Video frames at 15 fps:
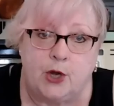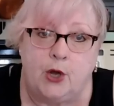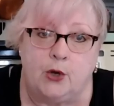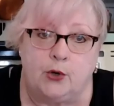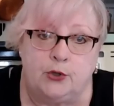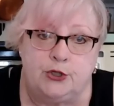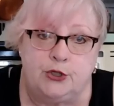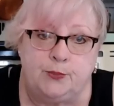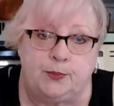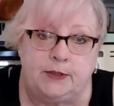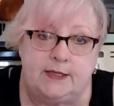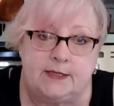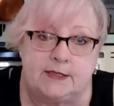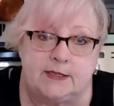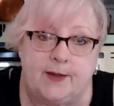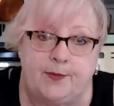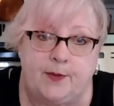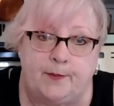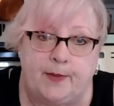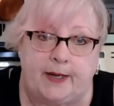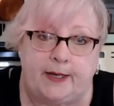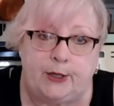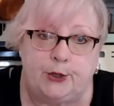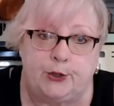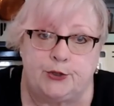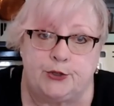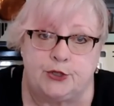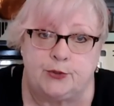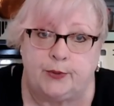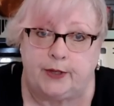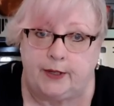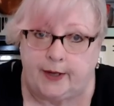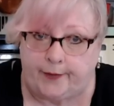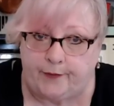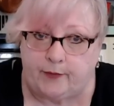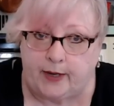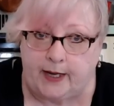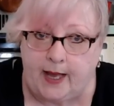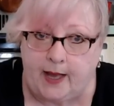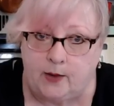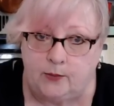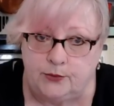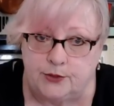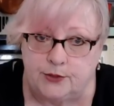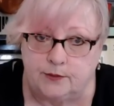Could you please send the money to another account?